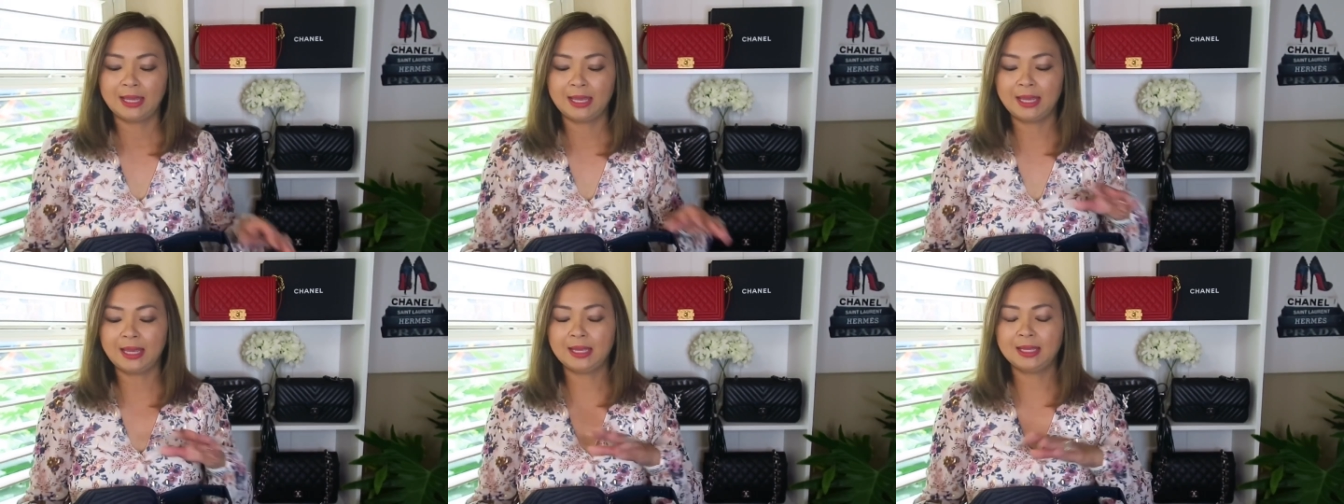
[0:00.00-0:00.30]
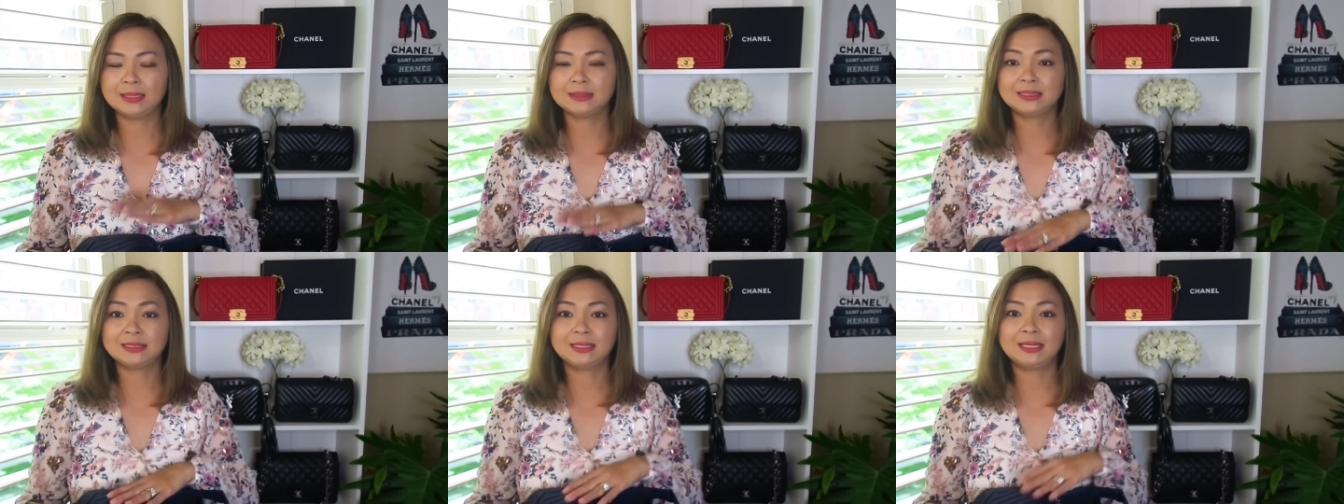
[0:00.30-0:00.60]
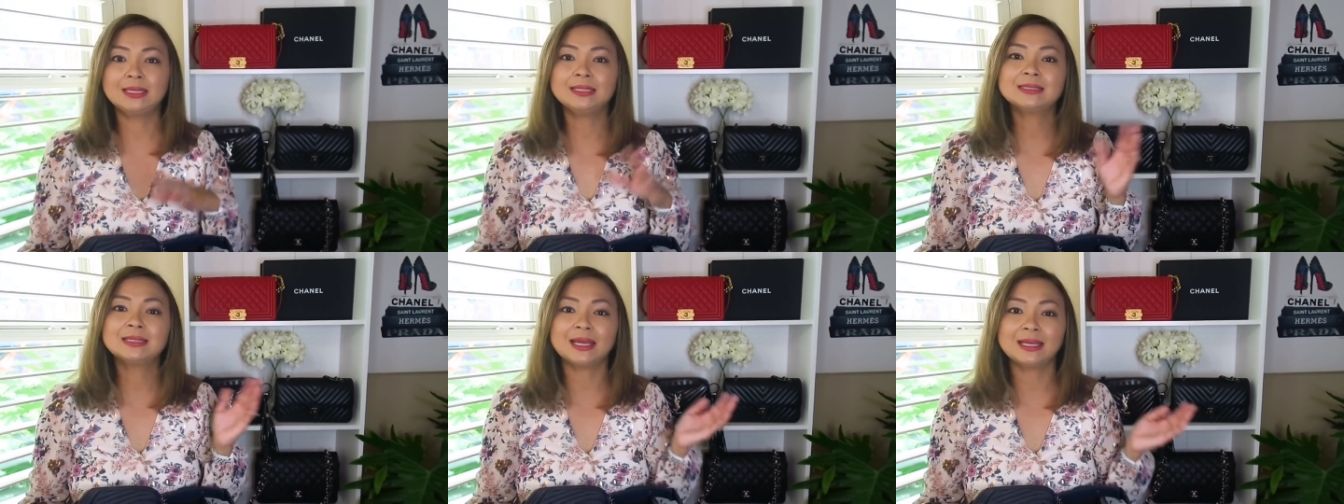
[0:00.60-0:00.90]
And
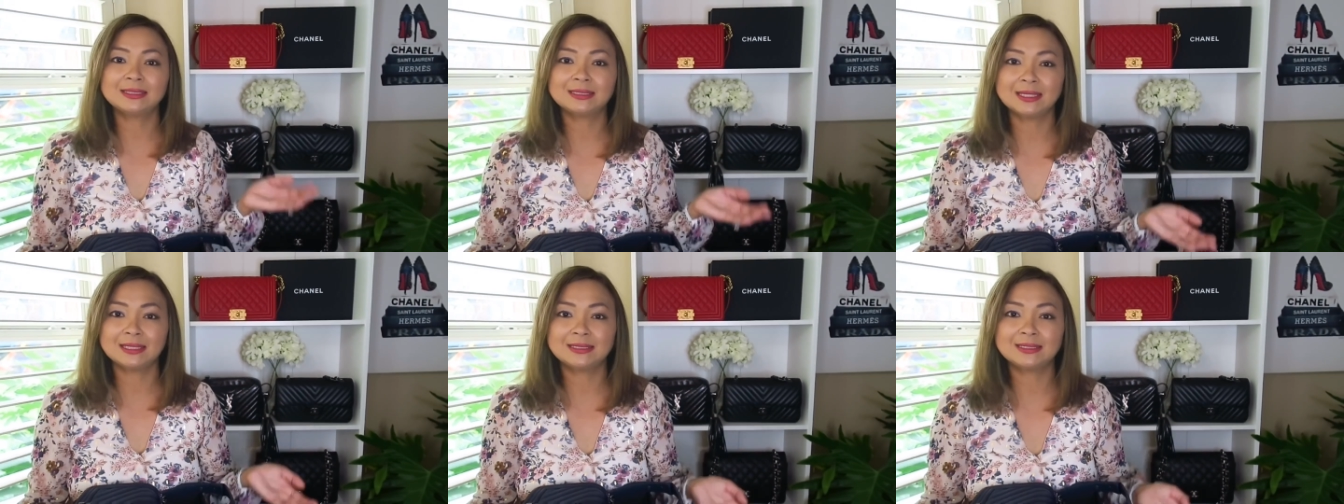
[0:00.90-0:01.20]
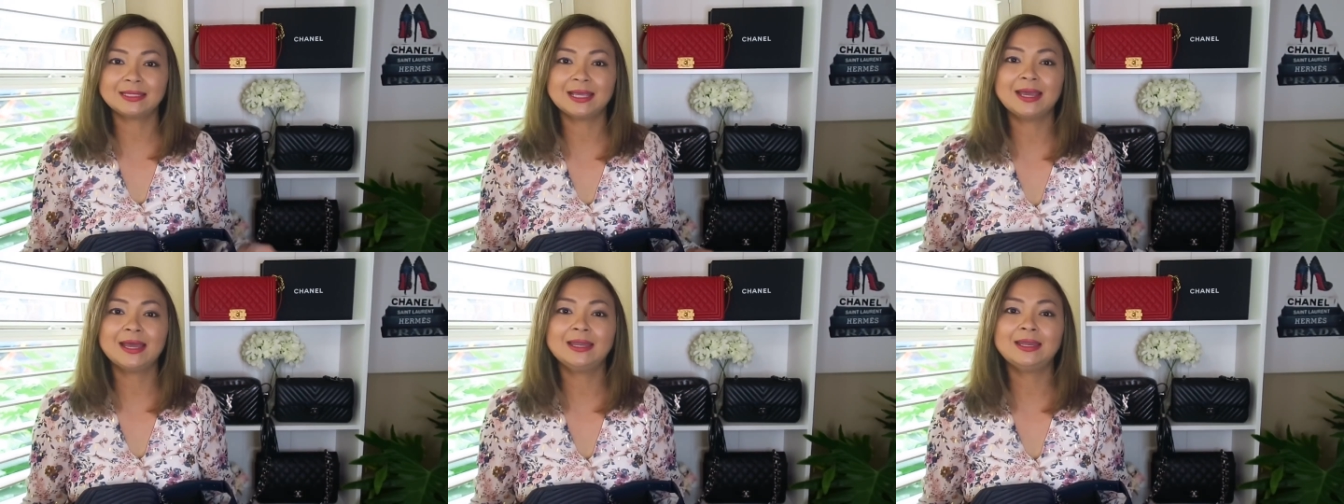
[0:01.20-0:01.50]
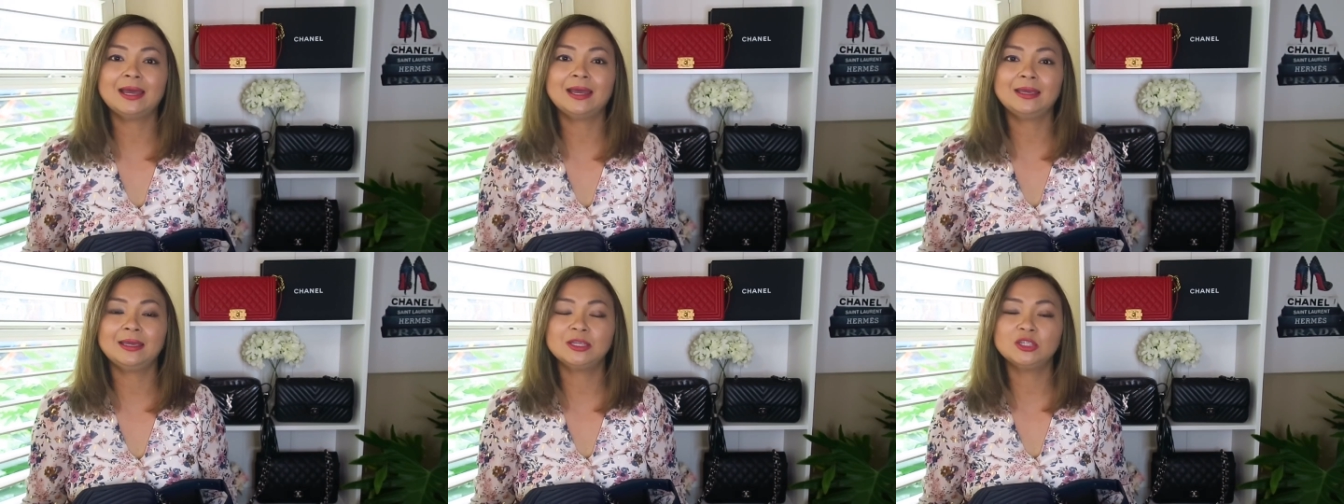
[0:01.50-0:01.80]
since, as I said,
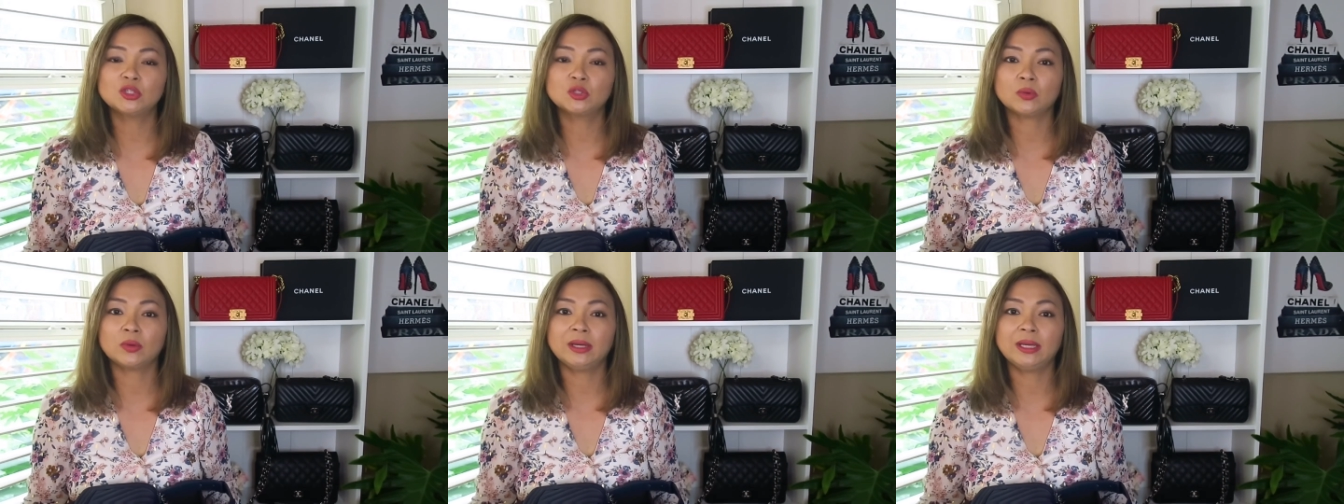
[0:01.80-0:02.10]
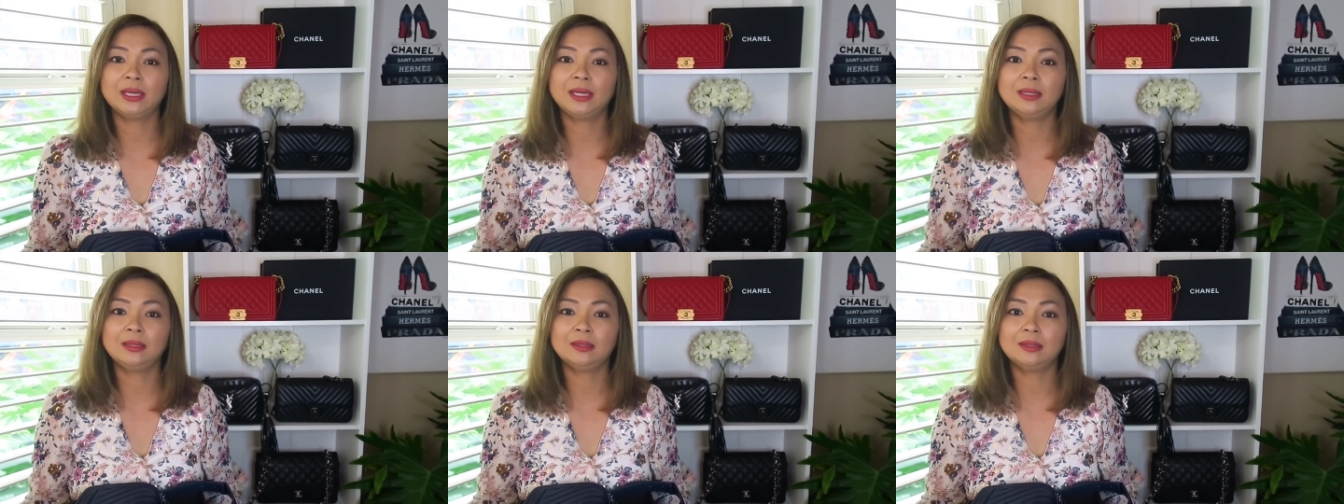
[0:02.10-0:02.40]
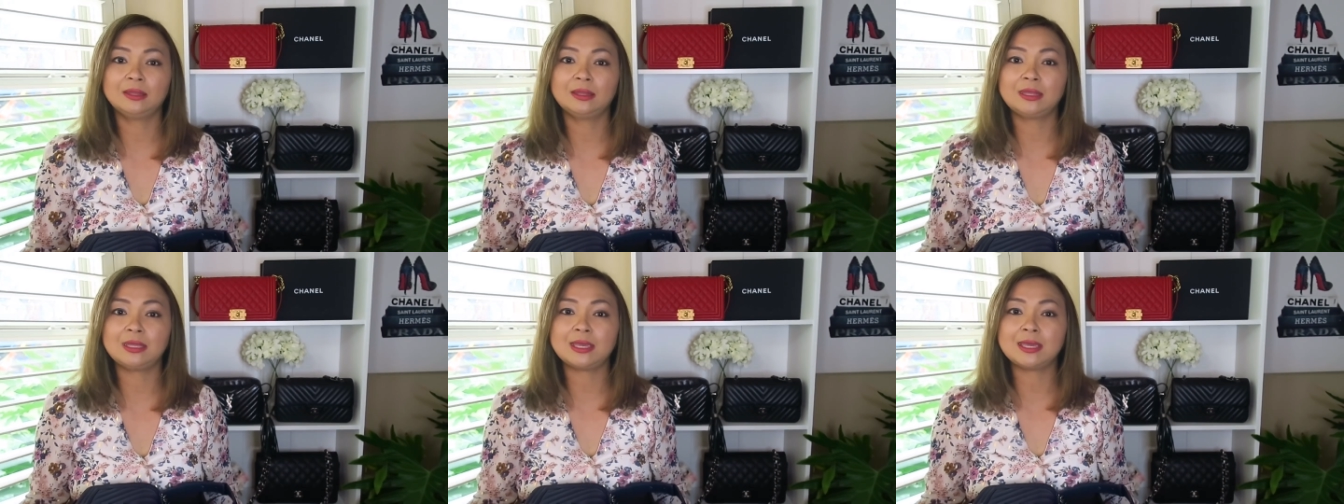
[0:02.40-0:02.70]
I enjoy
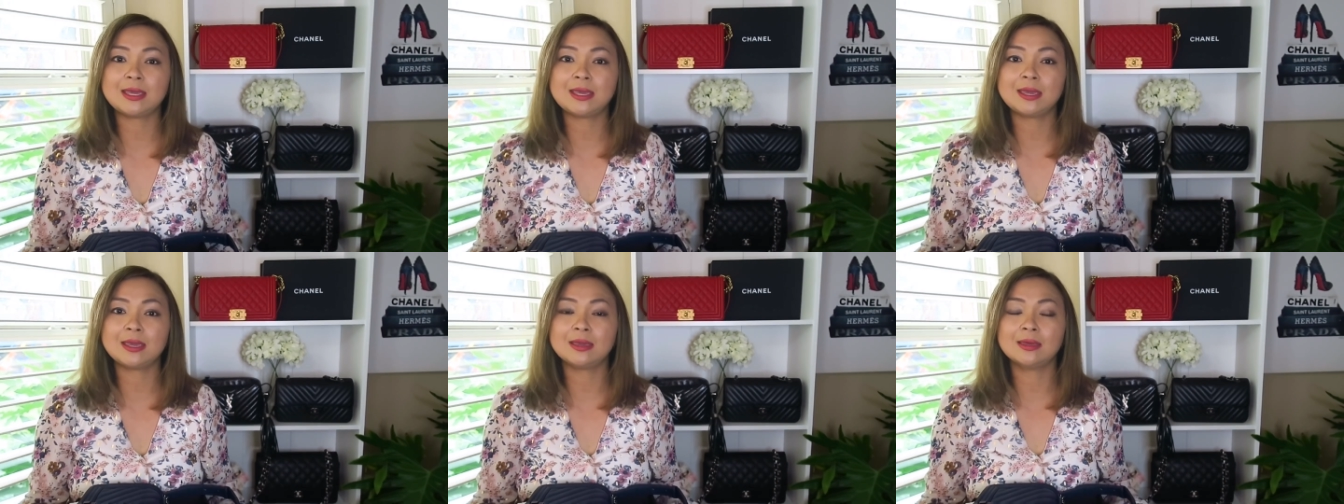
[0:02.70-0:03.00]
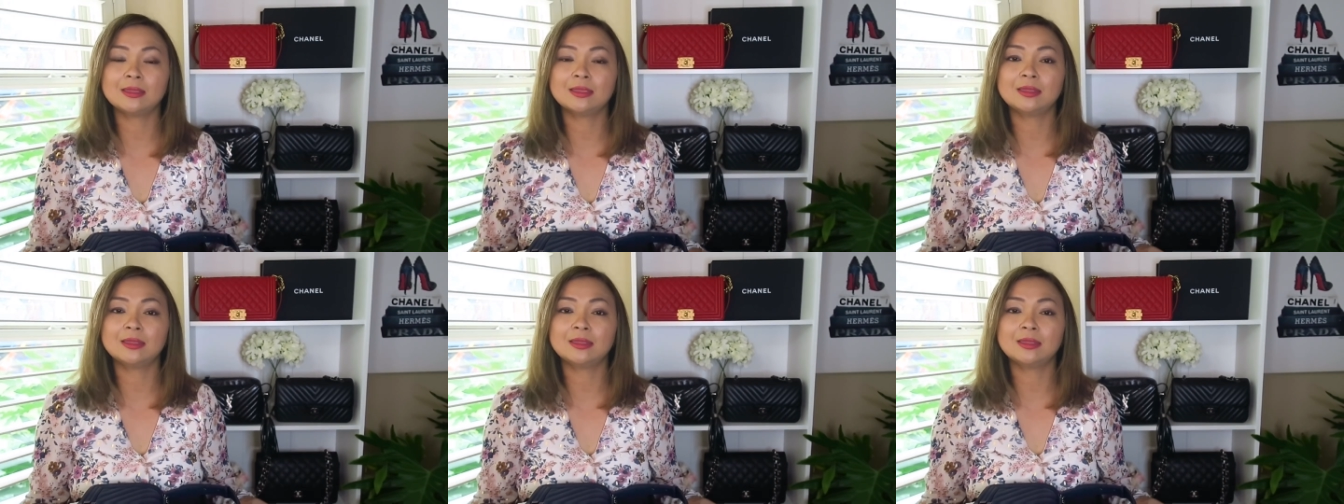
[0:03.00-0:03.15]
the,